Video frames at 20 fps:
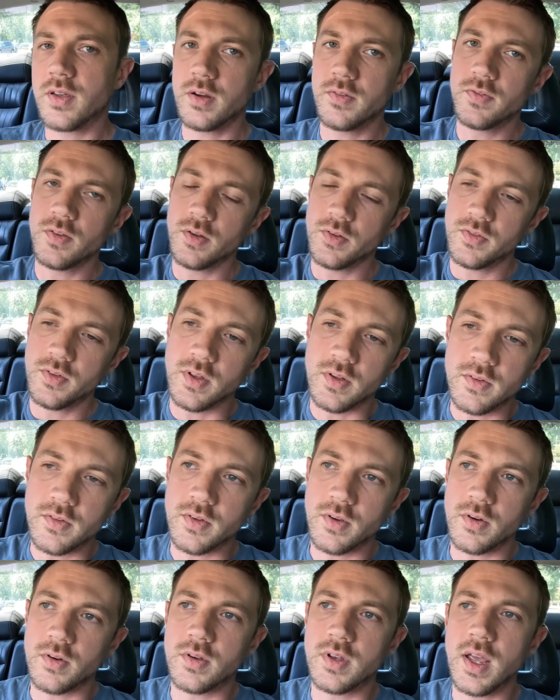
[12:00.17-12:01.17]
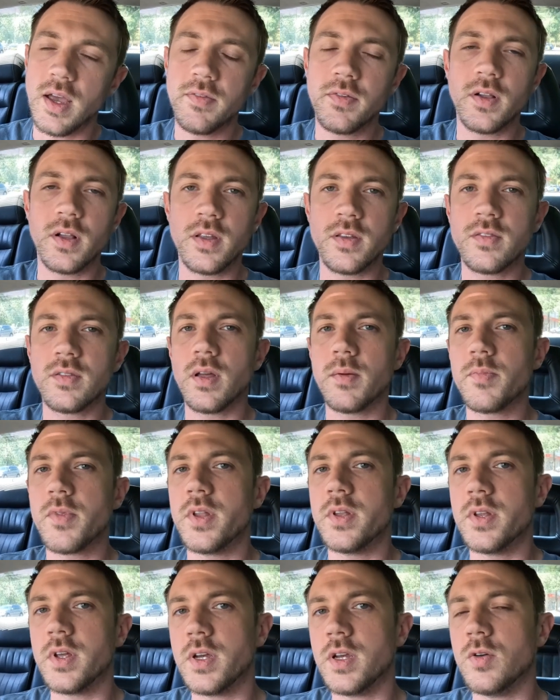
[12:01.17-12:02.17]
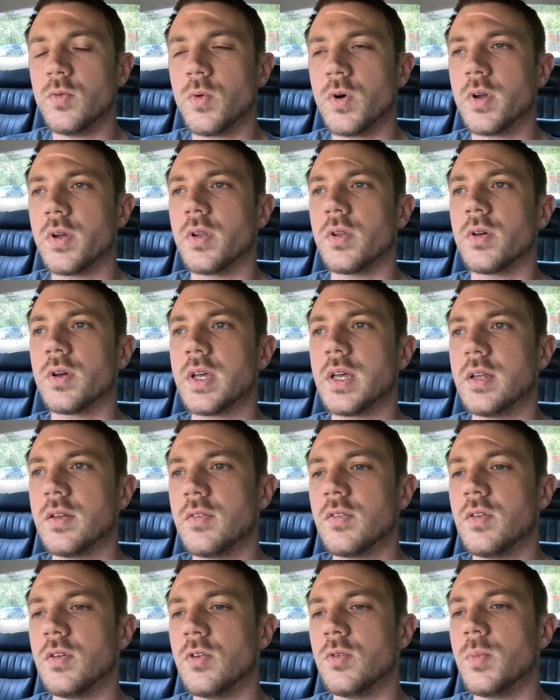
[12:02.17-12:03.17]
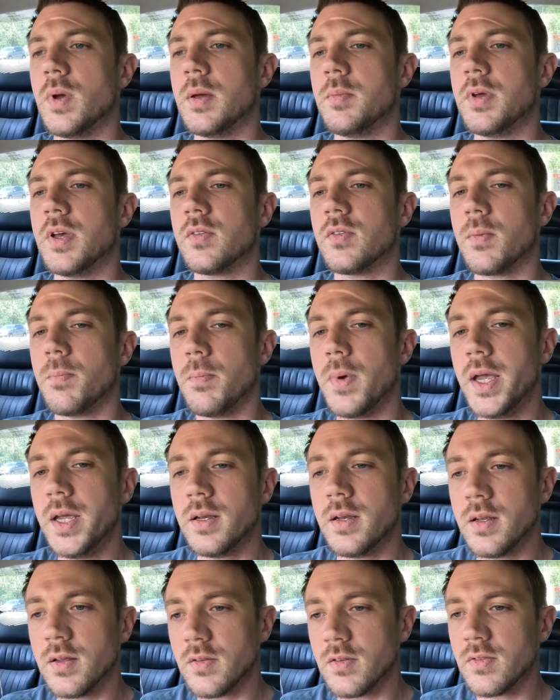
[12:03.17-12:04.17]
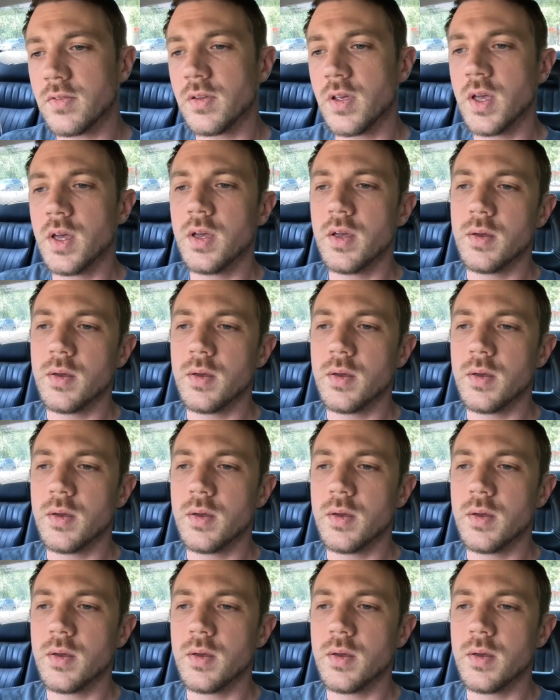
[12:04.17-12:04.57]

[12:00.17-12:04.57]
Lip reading: airflow sensor, definitely something that you want to look into, maybe as a maintenance